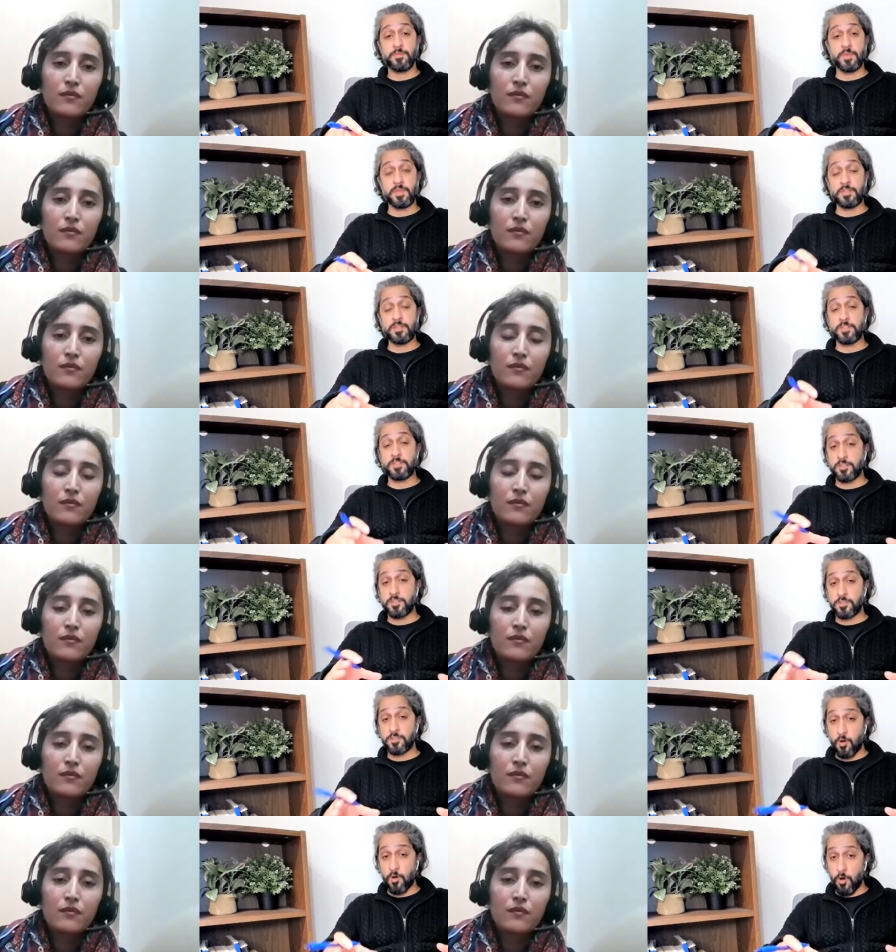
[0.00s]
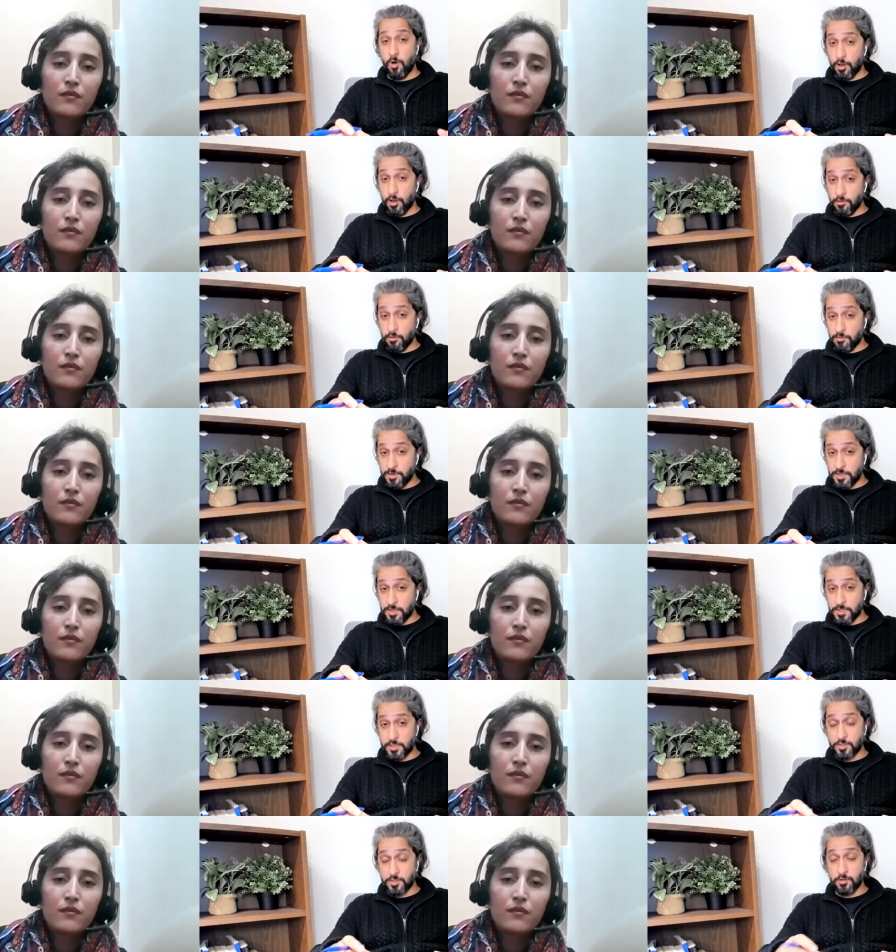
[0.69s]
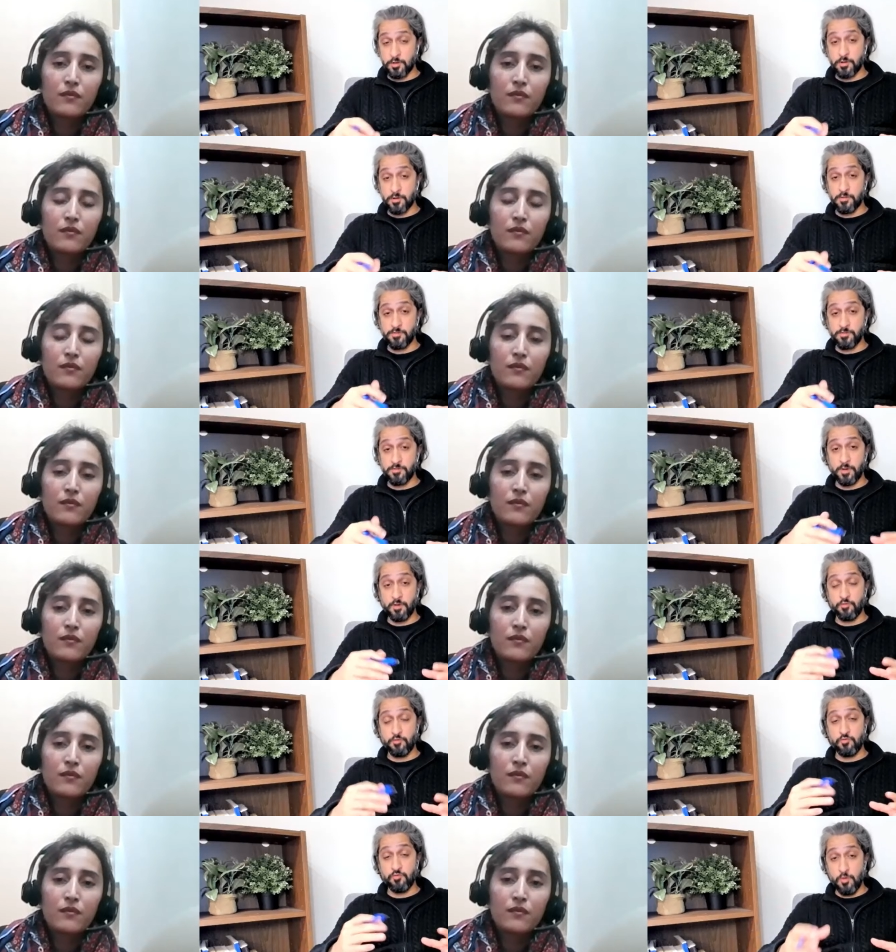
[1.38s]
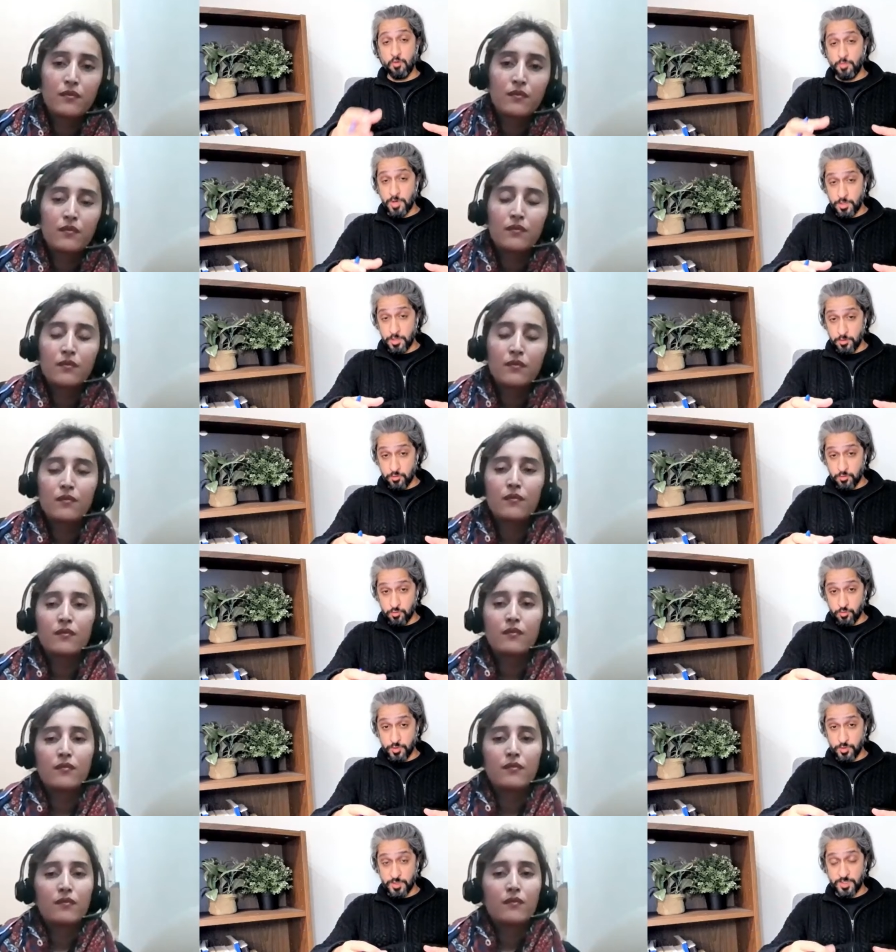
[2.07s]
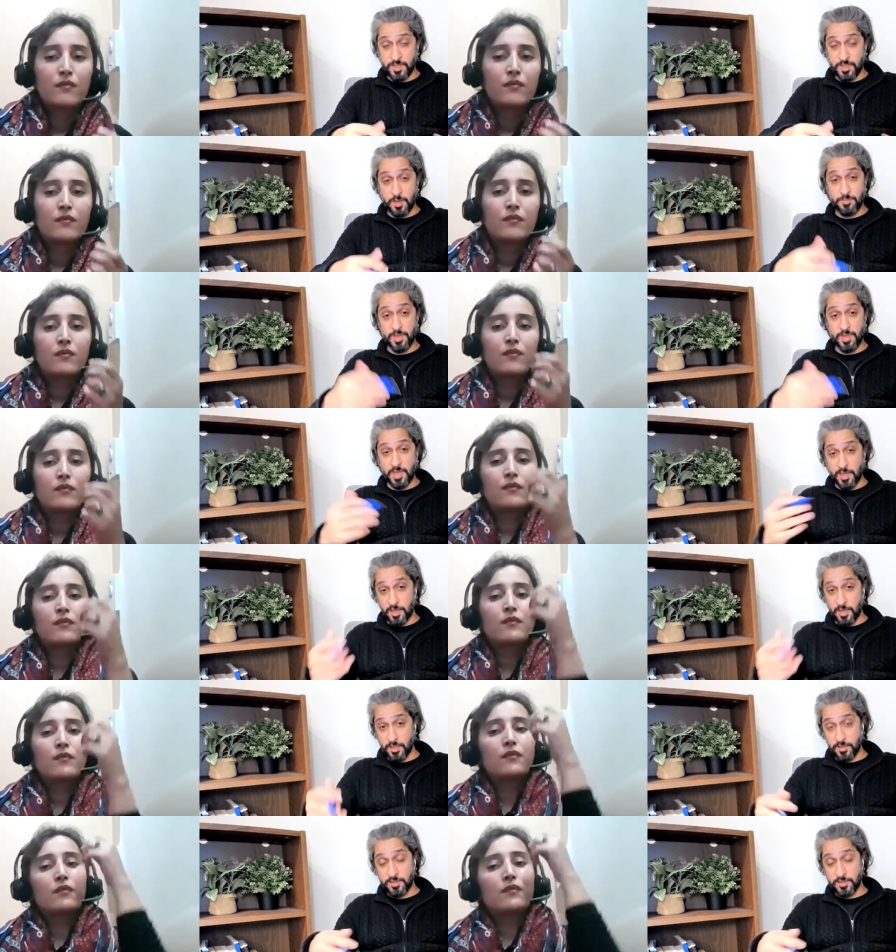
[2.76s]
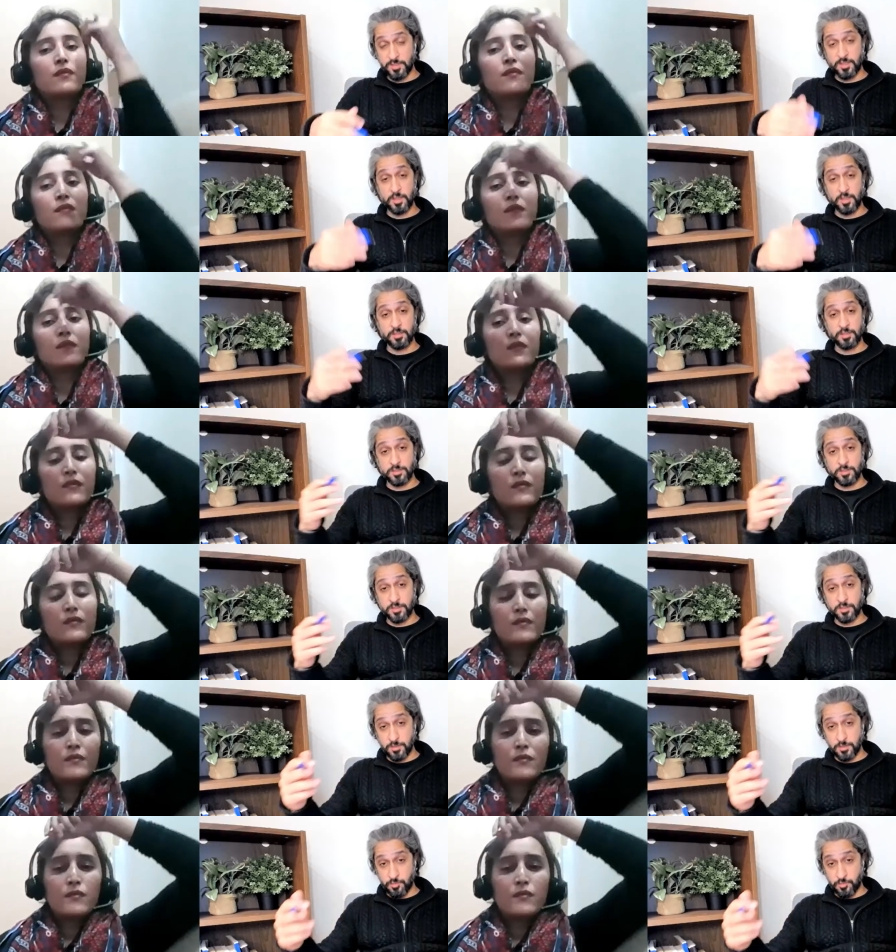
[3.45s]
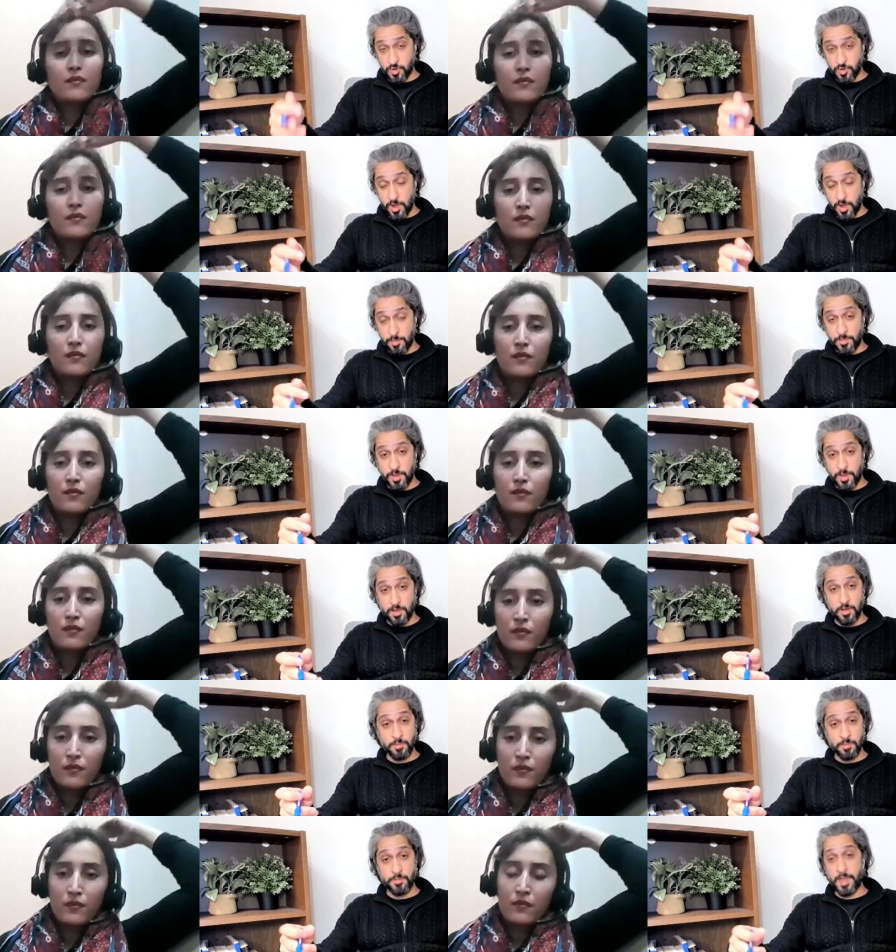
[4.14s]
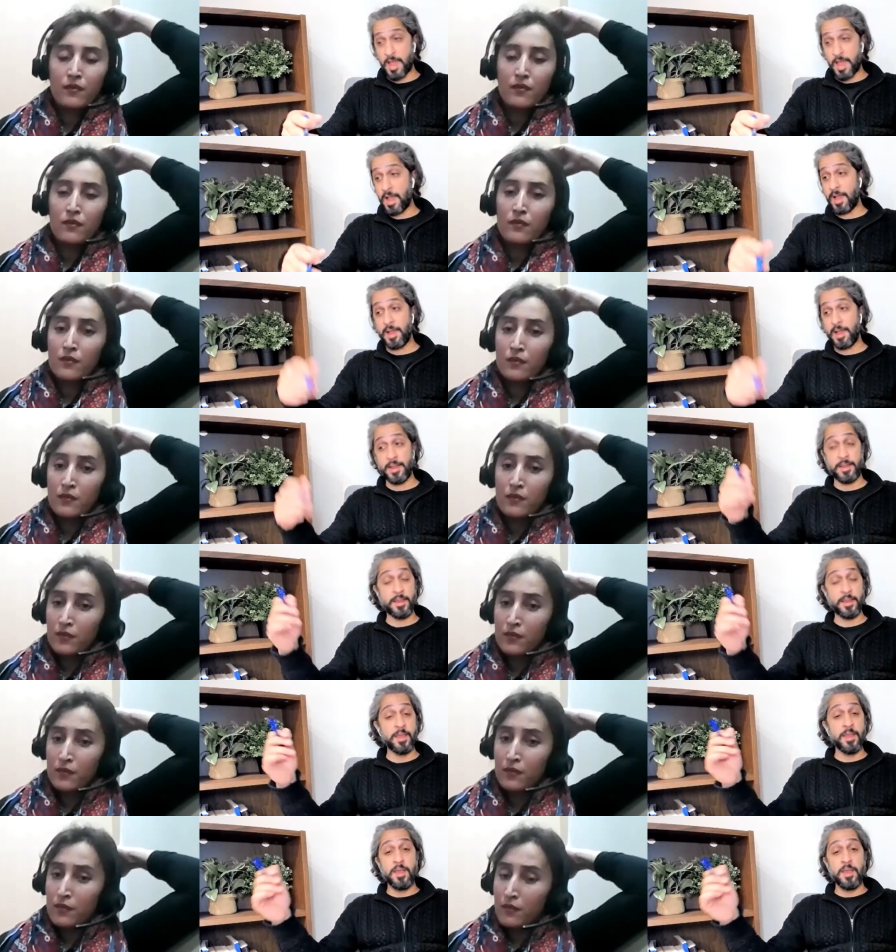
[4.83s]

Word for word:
Speaker 1: it's it's always sort of a woman who is coming in saying this is a problem and